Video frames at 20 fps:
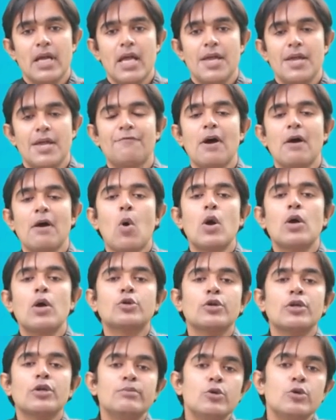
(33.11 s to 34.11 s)
If I want
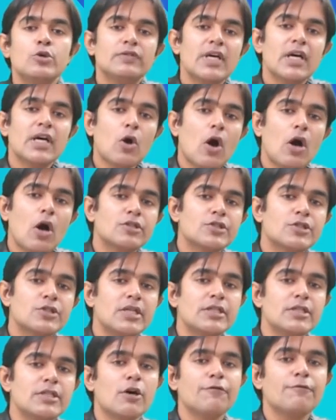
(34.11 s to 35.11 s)
to remove the
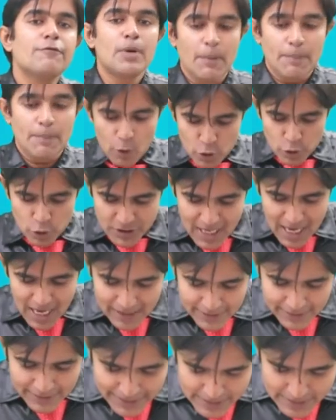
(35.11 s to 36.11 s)
constant of
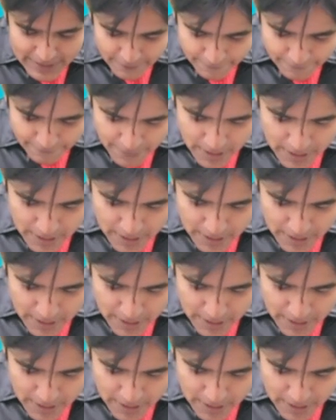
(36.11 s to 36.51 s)
proportionality,